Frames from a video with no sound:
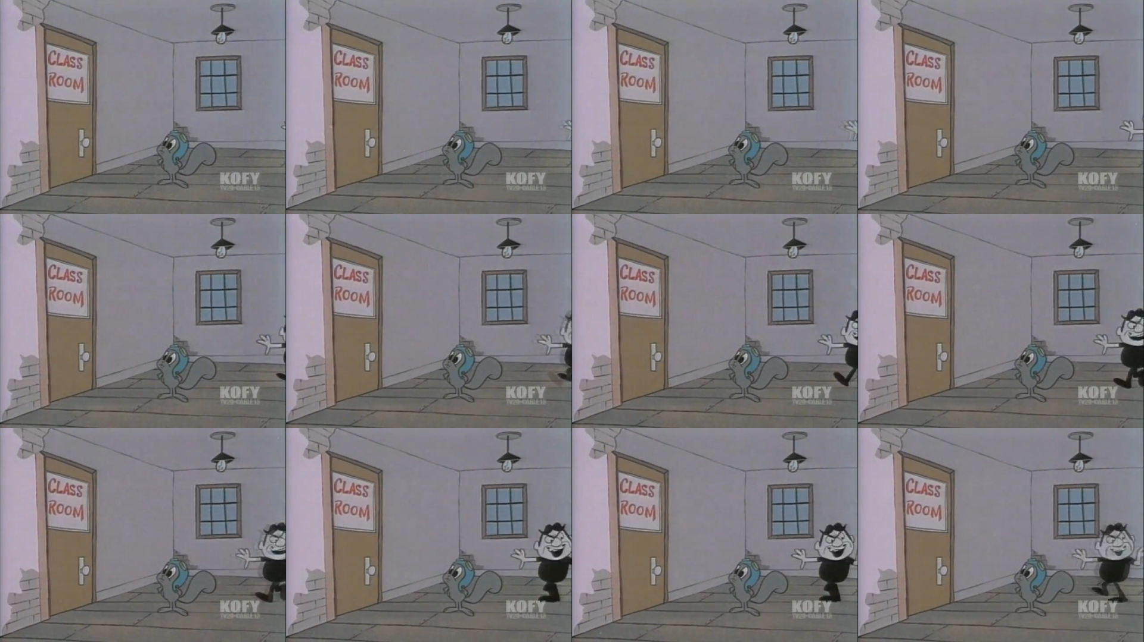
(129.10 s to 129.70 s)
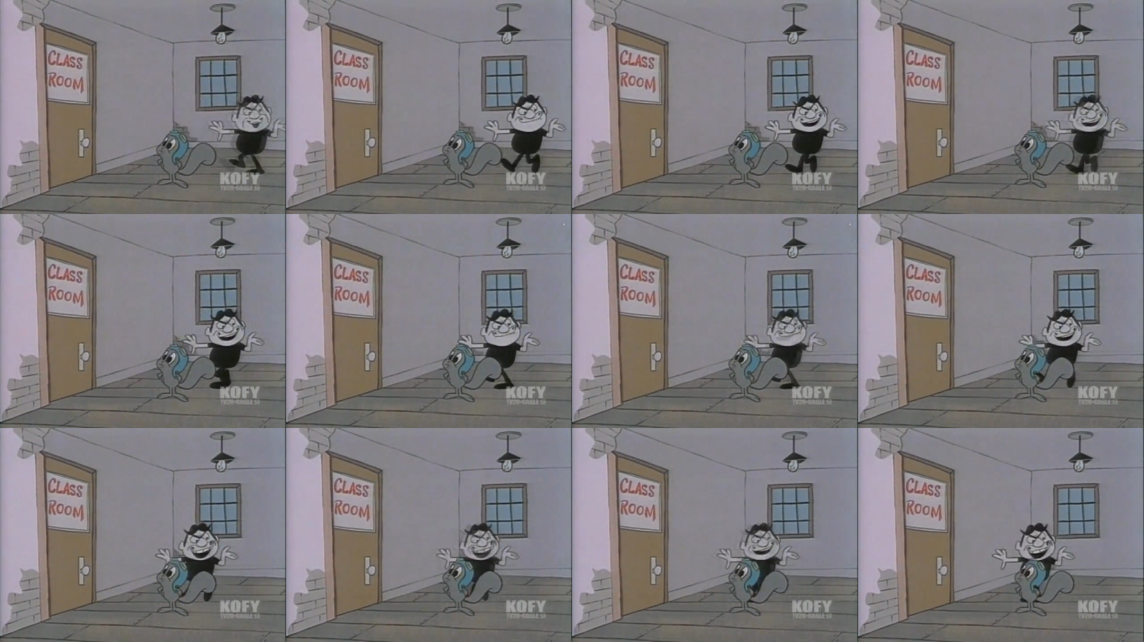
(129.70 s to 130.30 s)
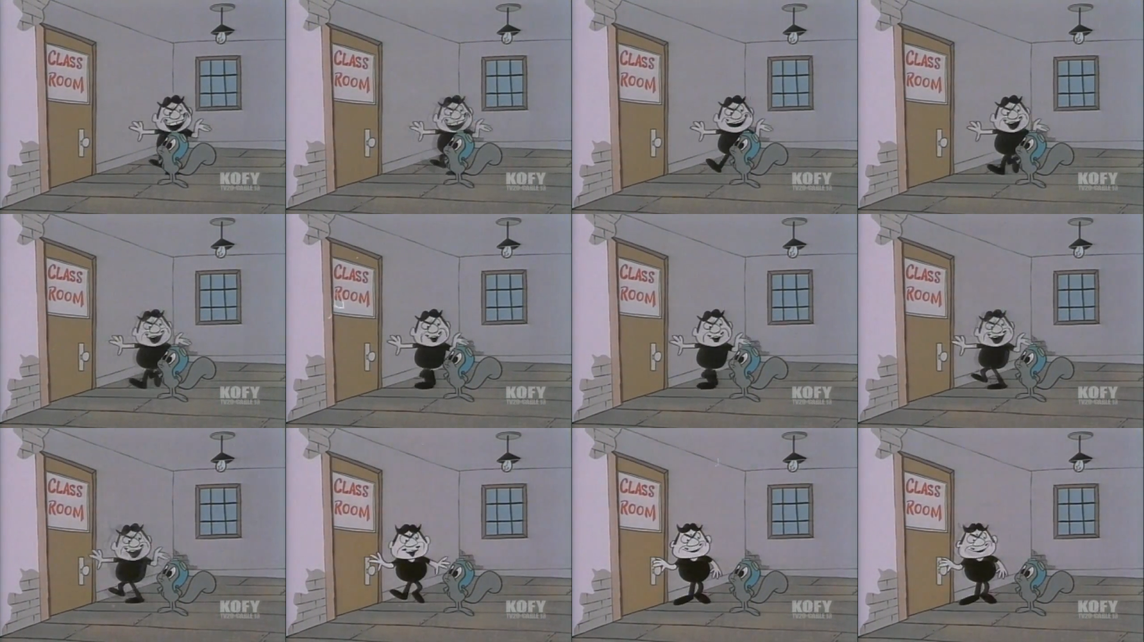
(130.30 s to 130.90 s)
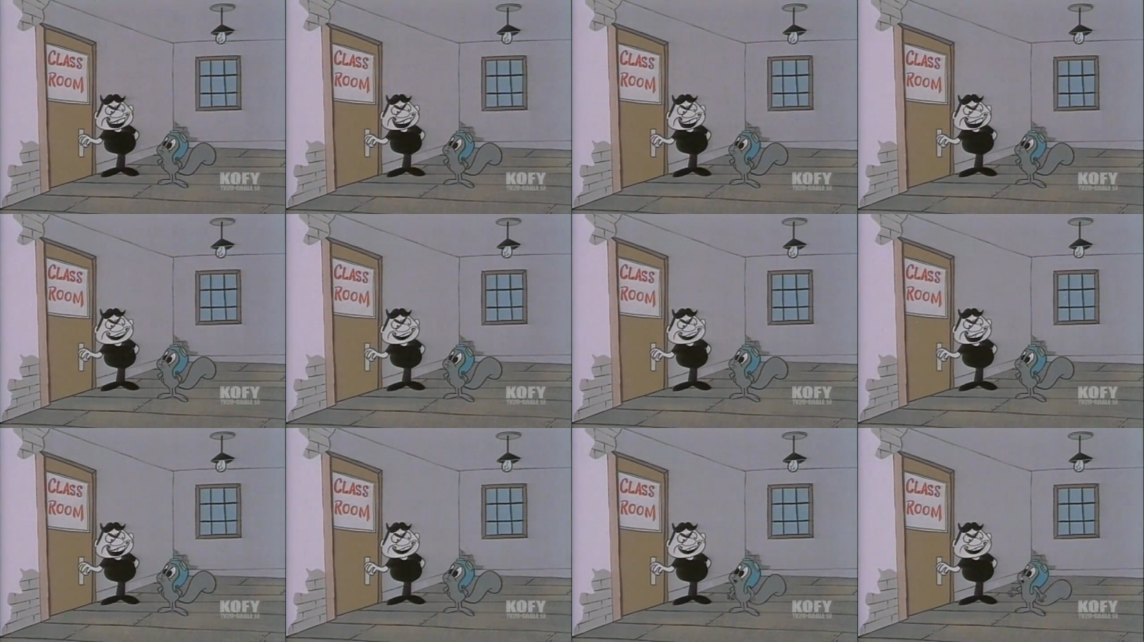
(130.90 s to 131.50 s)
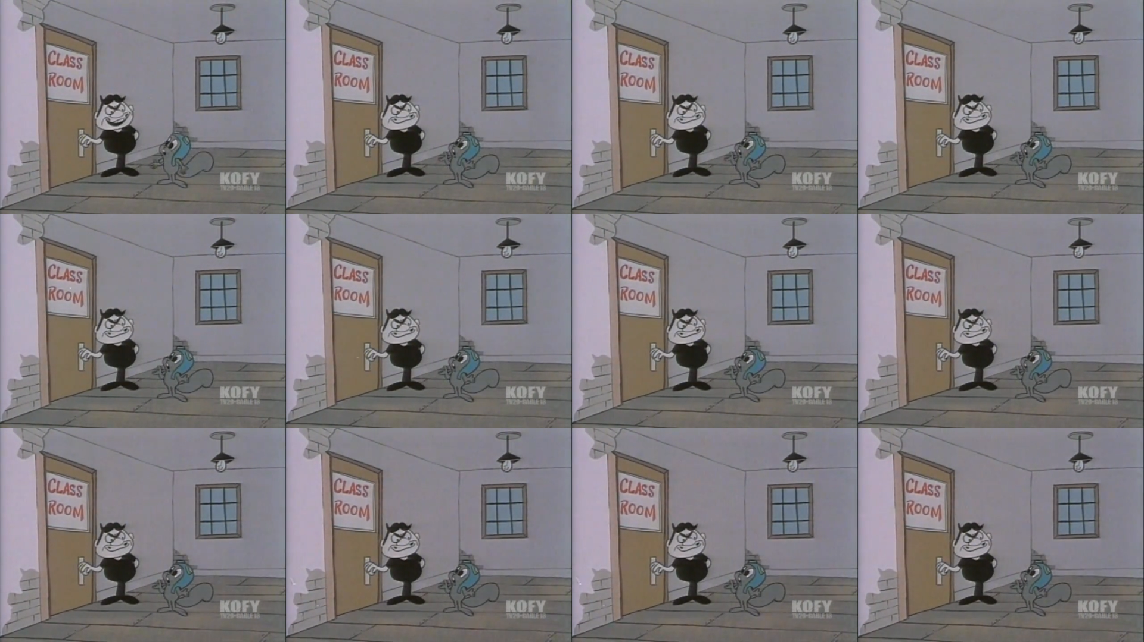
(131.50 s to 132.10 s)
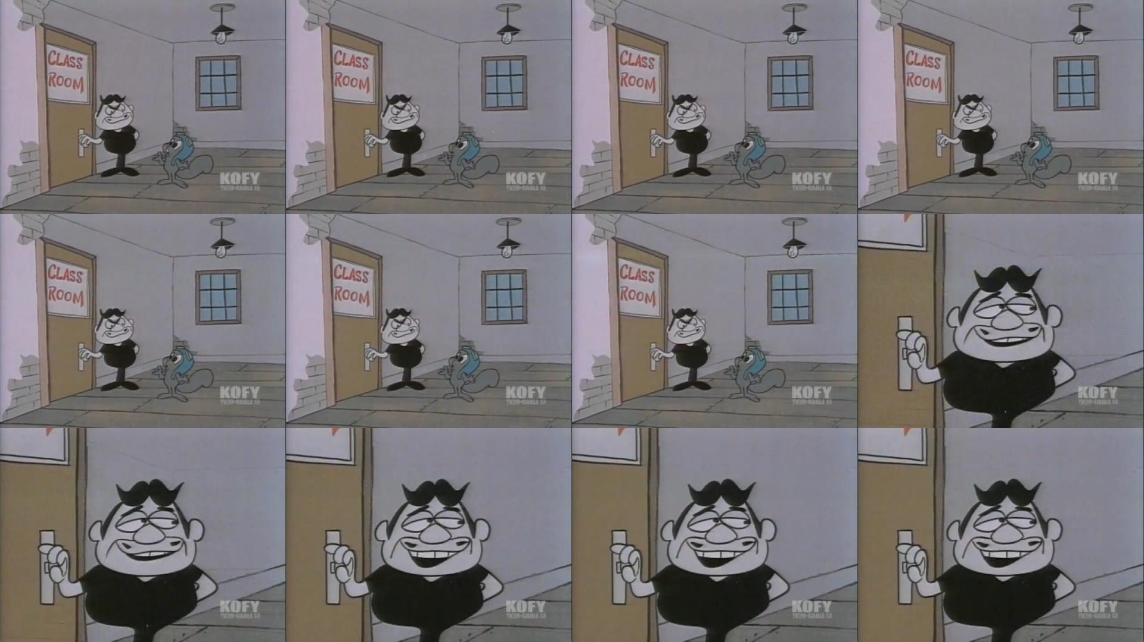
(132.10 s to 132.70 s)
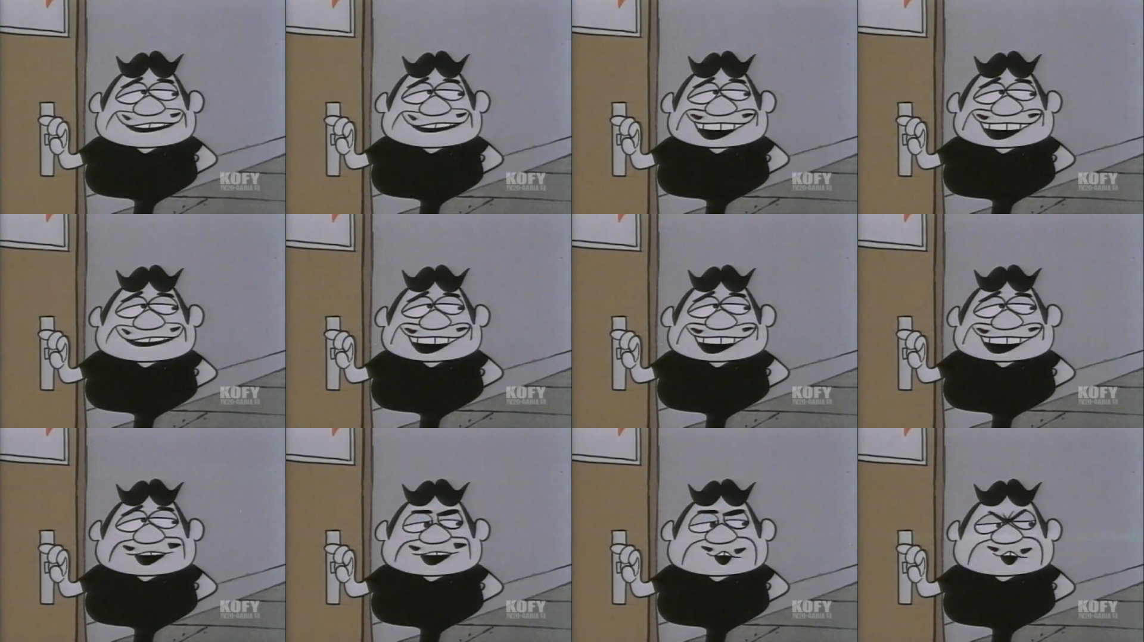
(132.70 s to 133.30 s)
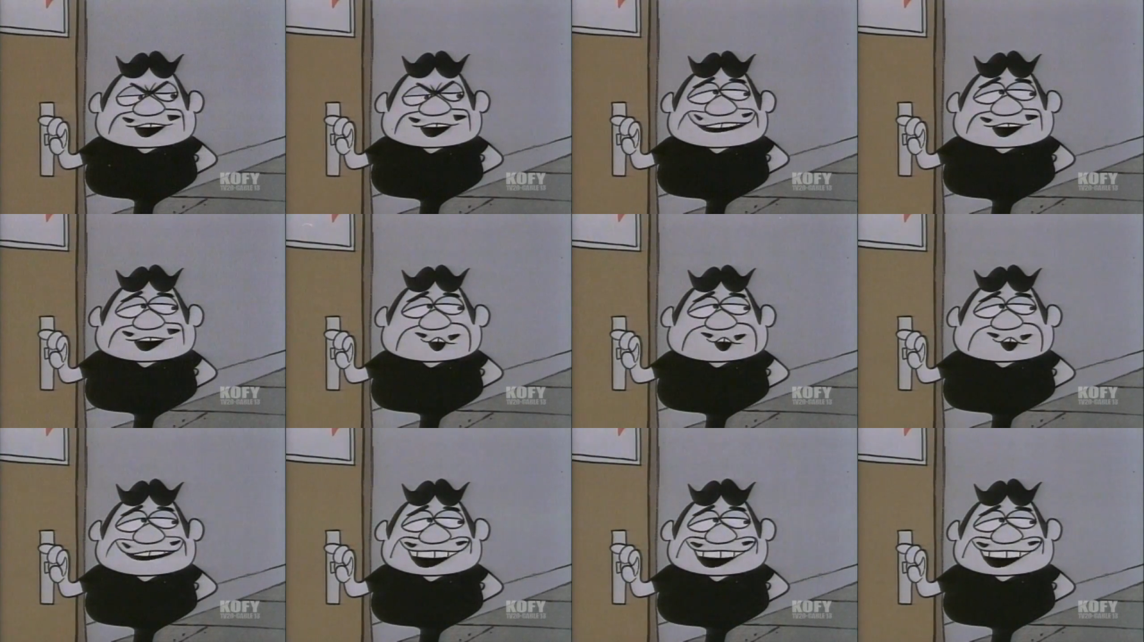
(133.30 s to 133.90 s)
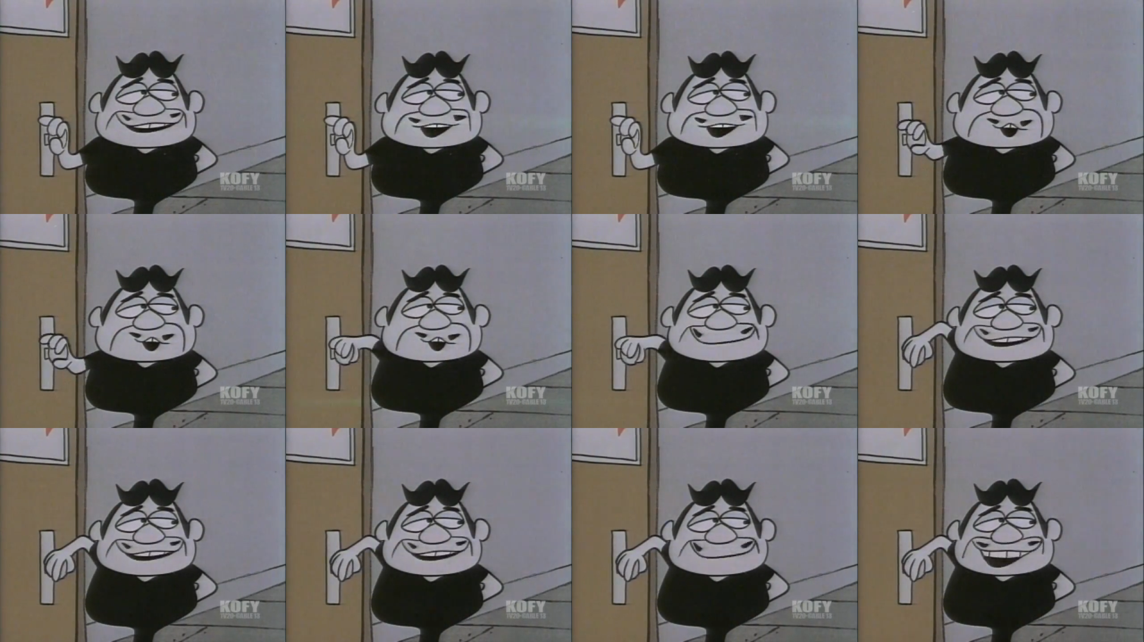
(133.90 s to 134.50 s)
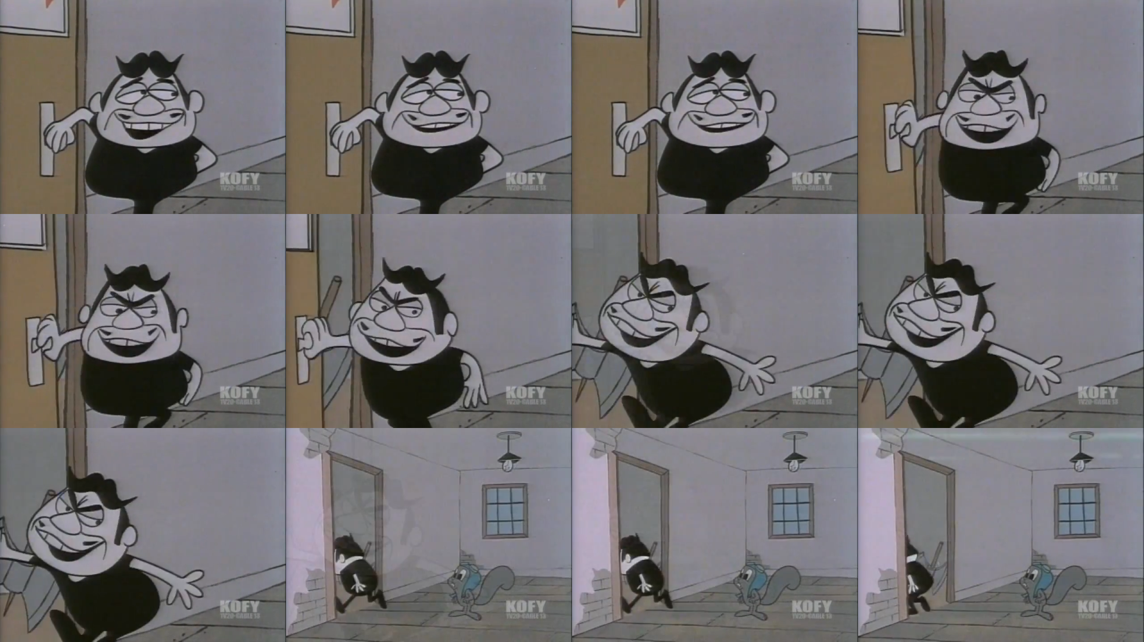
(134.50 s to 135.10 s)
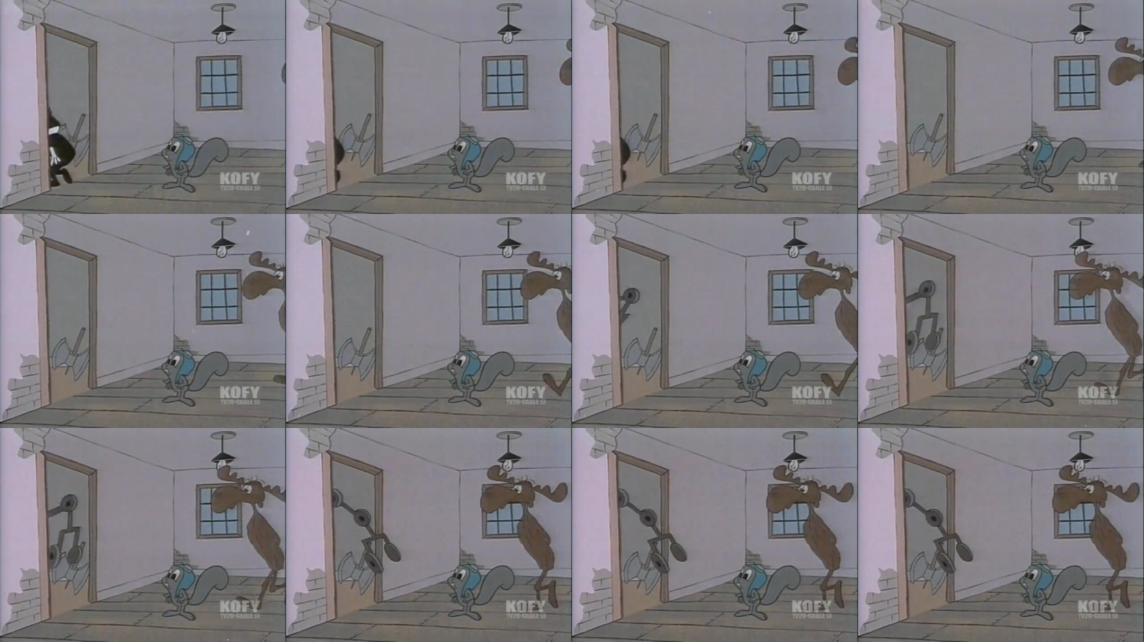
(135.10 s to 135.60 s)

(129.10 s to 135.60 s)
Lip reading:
No face is visible, so there are no lips to read.